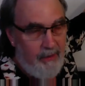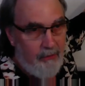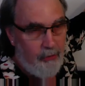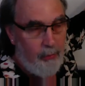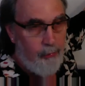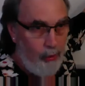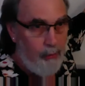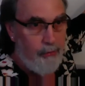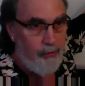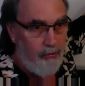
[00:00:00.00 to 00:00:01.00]
So
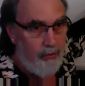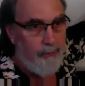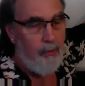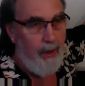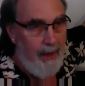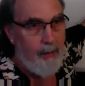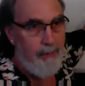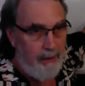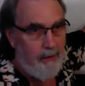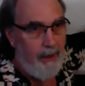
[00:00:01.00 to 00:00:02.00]
frequency is simple, how
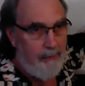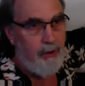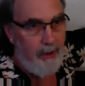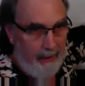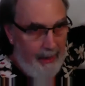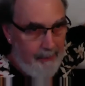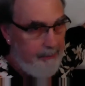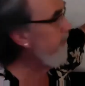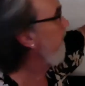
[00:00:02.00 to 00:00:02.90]
many times did it happen?